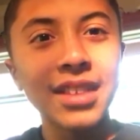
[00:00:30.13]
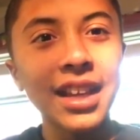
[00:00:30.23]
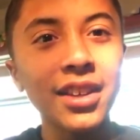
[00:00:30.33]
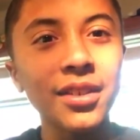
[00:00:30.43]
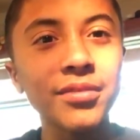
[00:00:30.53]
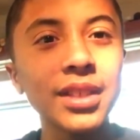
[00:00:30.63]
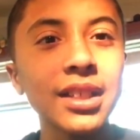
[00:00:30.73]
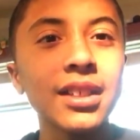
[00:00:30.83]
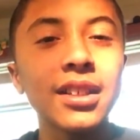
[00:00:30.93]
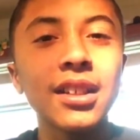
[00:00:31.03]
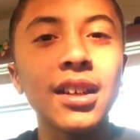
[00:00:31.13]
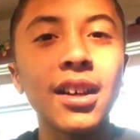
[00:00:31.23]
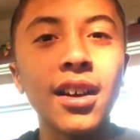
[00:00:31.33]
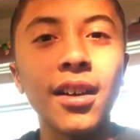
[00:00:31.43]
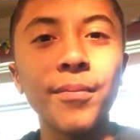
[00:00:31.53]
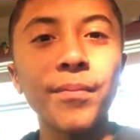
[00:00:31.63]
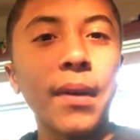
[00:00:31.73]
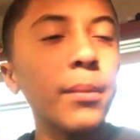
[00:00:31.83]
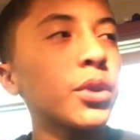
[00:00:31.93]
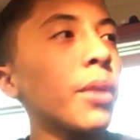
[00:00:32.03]
Thank you. Um,
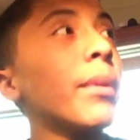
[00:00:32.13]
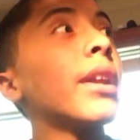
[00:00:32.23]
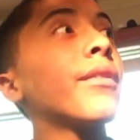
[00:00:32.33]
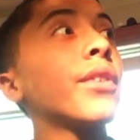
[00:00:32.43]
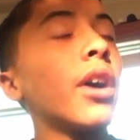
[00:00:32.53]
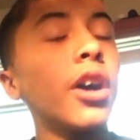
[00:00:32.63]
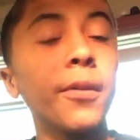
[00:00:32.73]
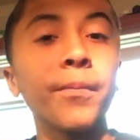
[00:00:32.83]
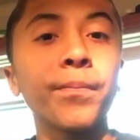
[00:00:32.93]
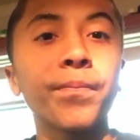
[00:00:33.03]
I'm sure many of y'all